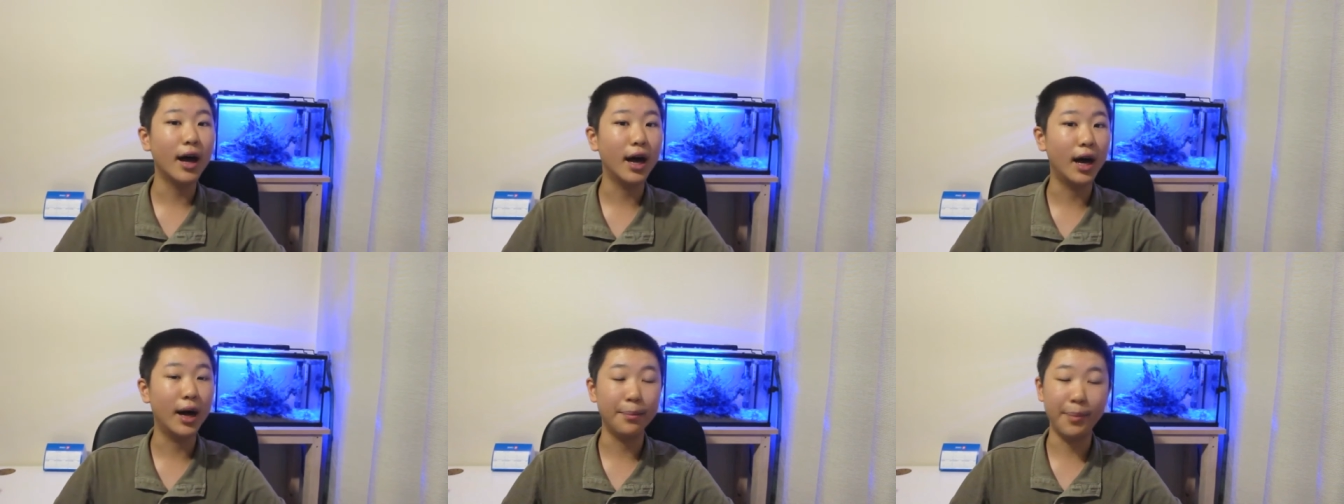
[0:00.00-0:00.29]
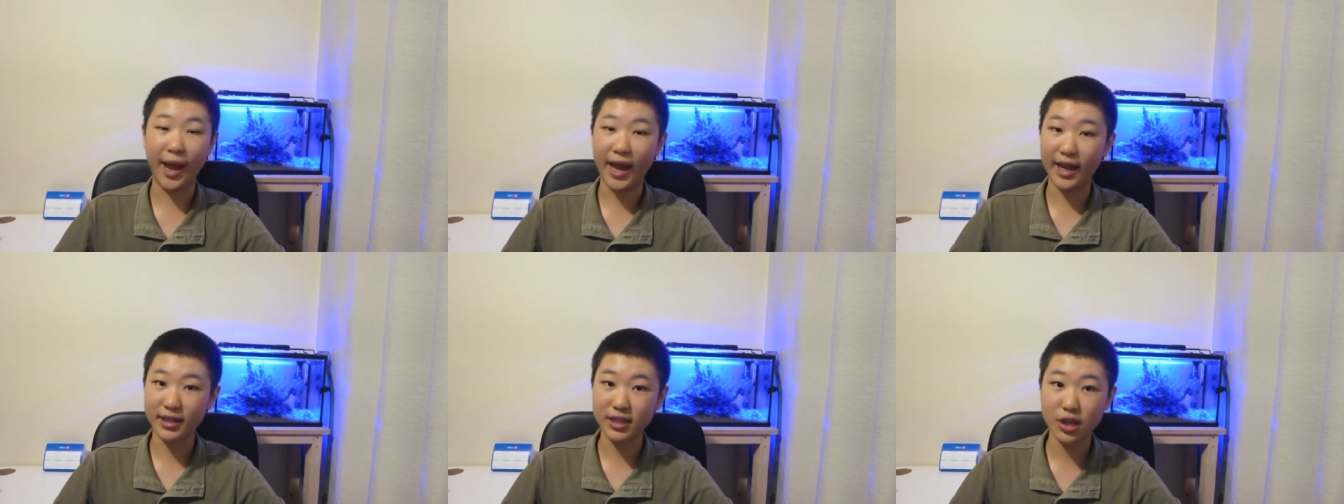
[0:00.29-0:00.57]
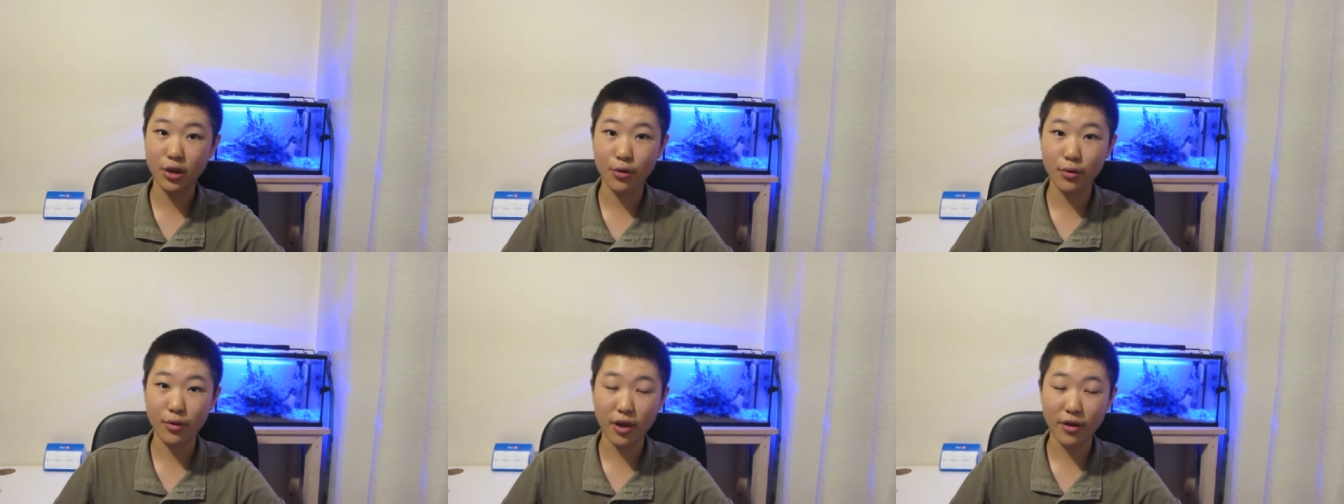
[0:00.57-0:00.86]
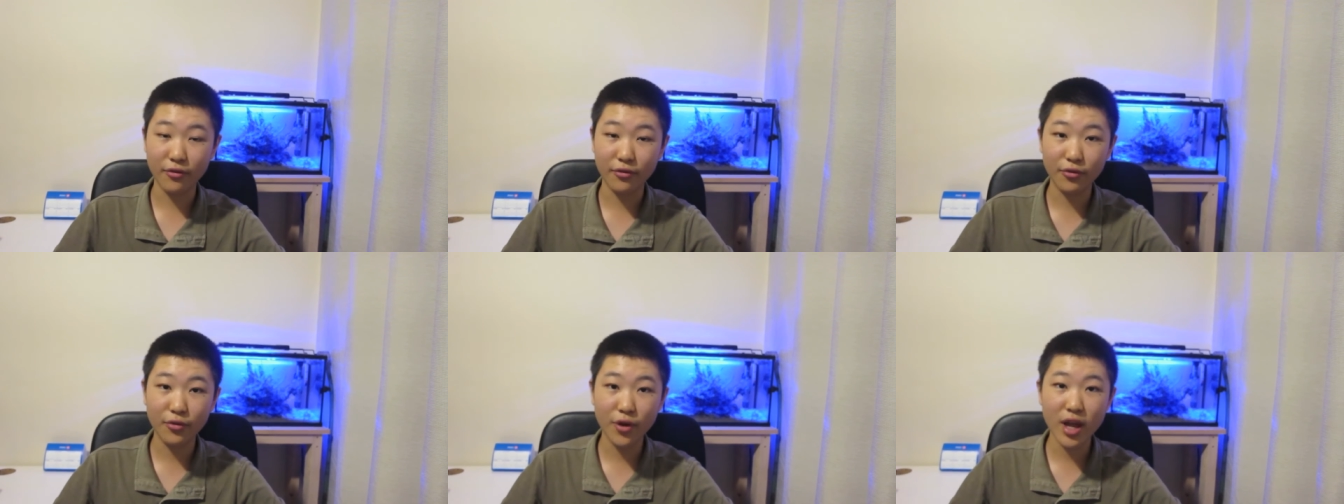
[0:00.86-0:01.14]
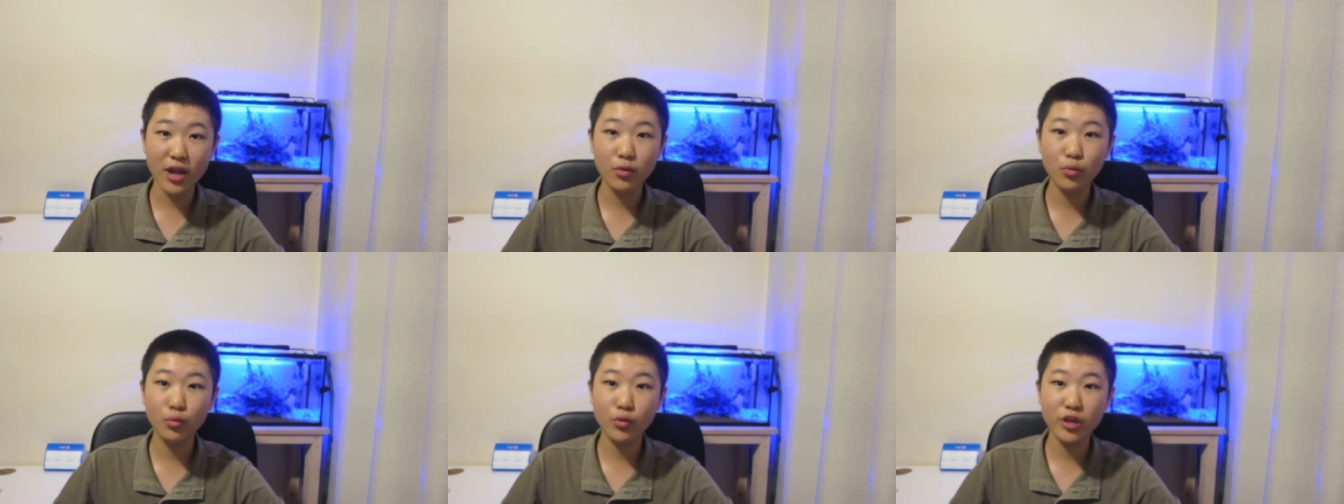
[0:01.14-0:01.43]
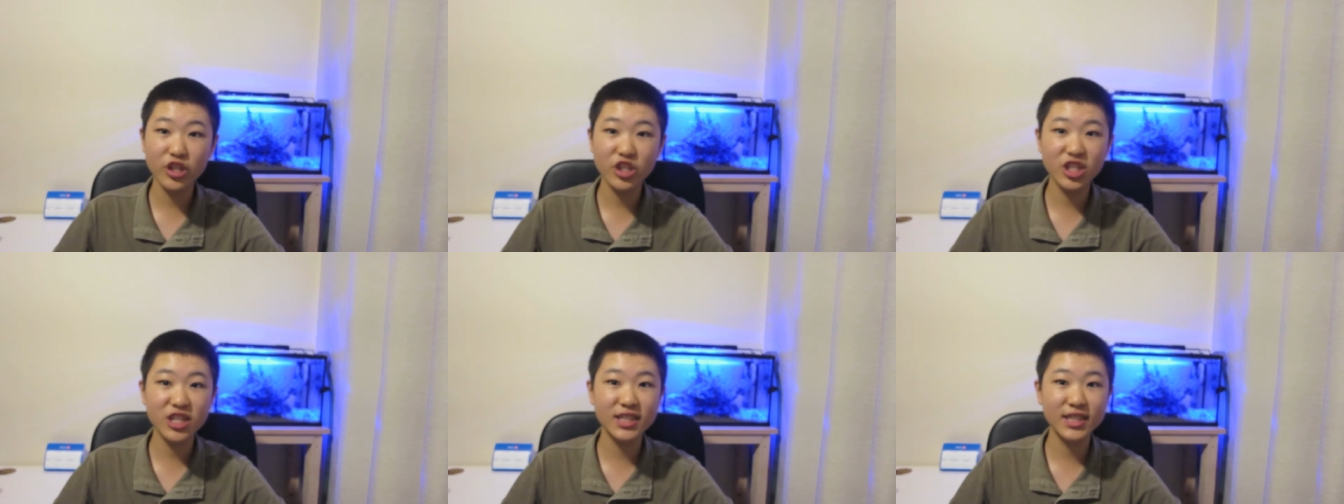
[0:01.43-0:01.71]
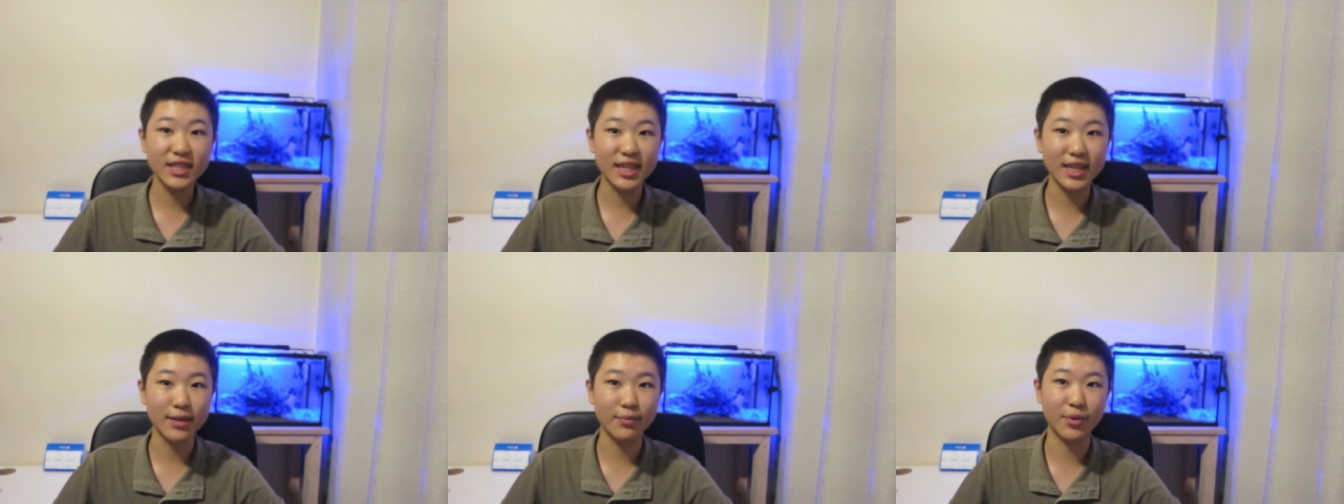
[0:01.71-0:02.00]
uh, bacteria friend which
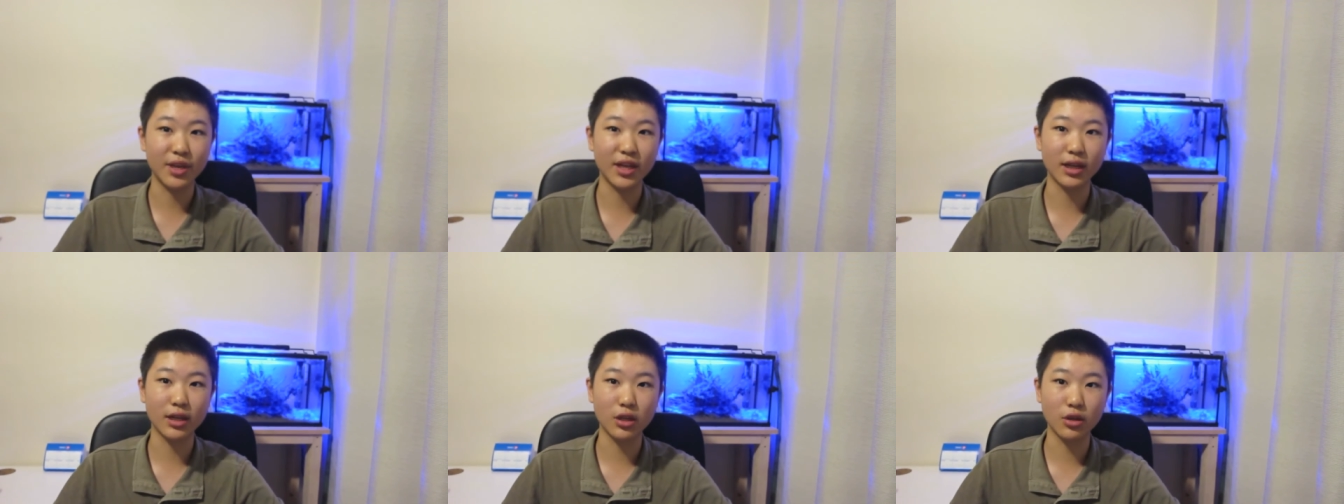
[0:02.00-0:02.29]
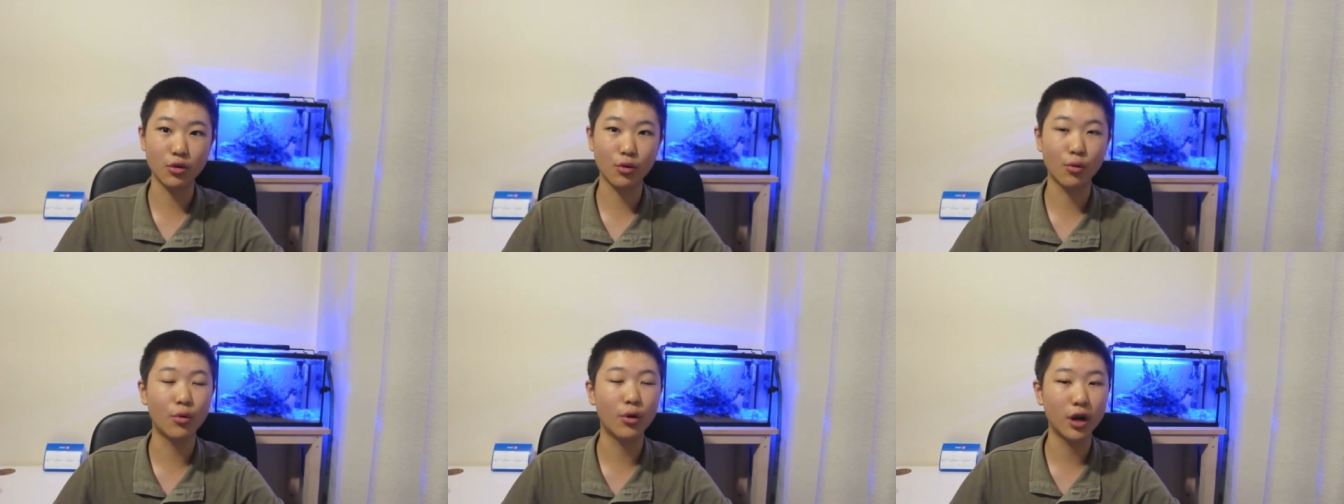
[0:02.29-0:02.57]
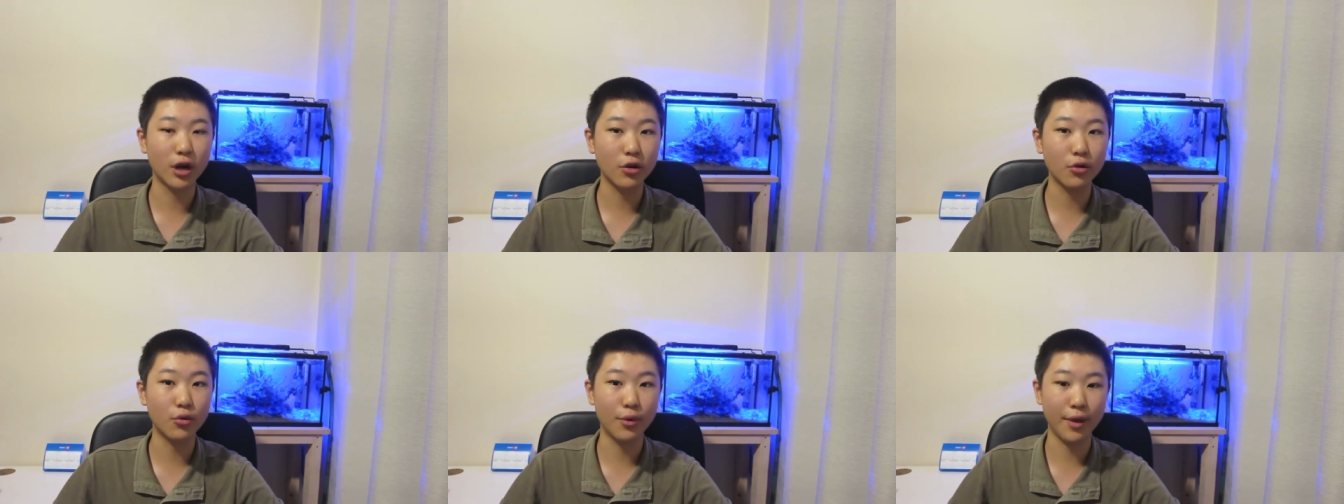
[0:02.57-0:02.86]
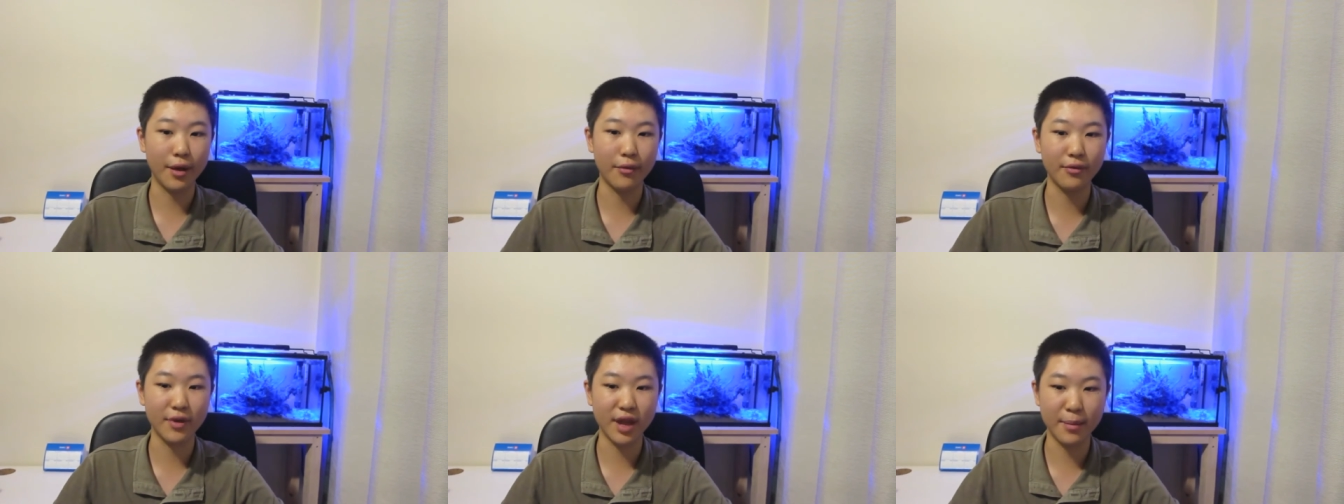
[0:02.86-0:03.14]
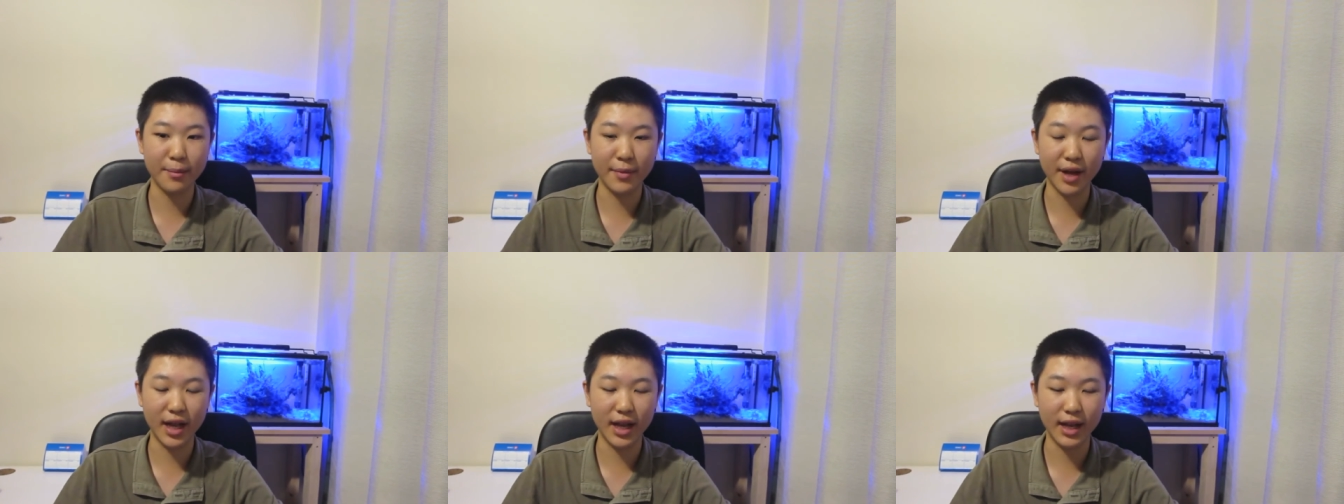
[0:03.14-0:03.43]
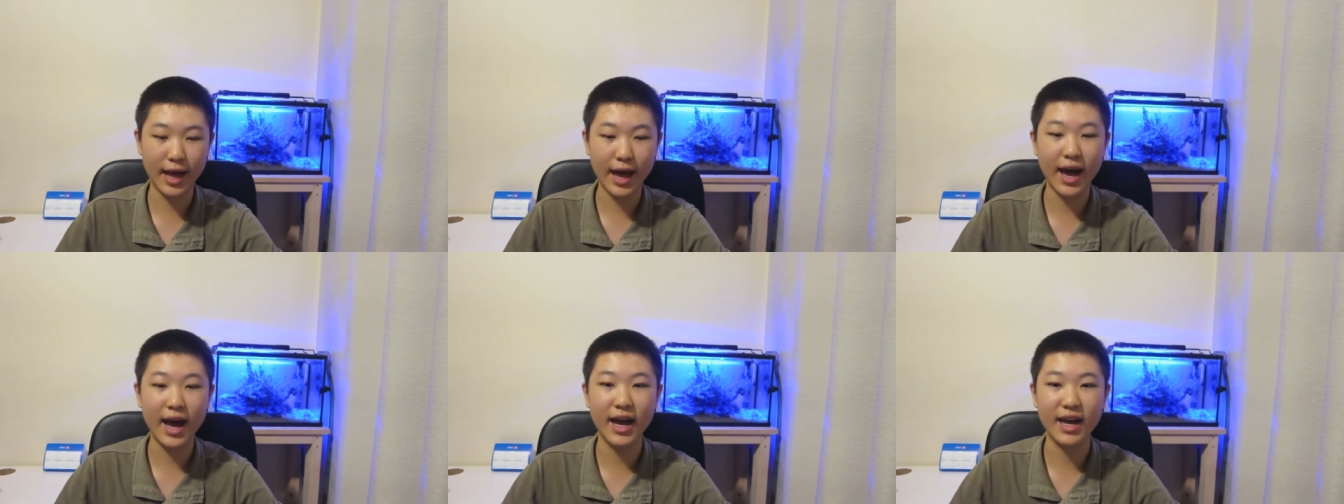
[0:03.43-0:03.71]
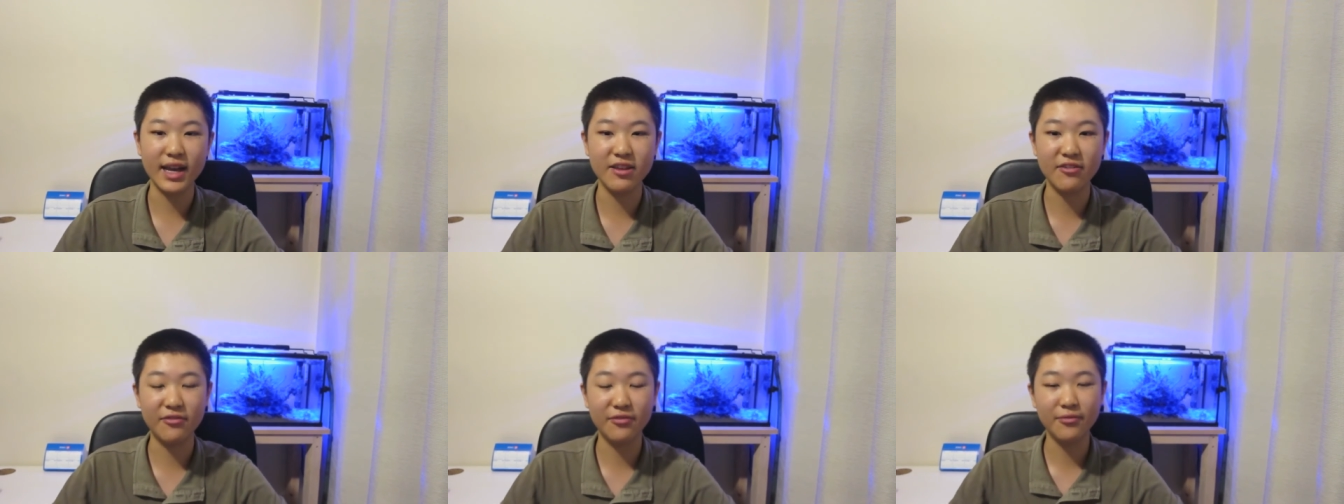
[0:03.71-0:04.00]
is keeping your aquarium
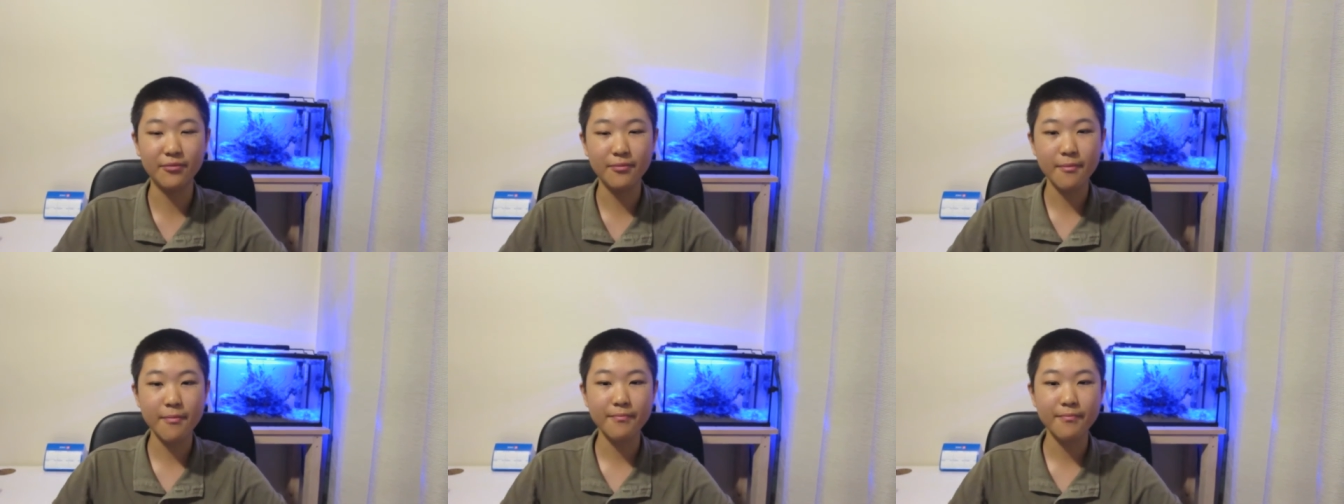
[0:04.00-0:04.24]
alive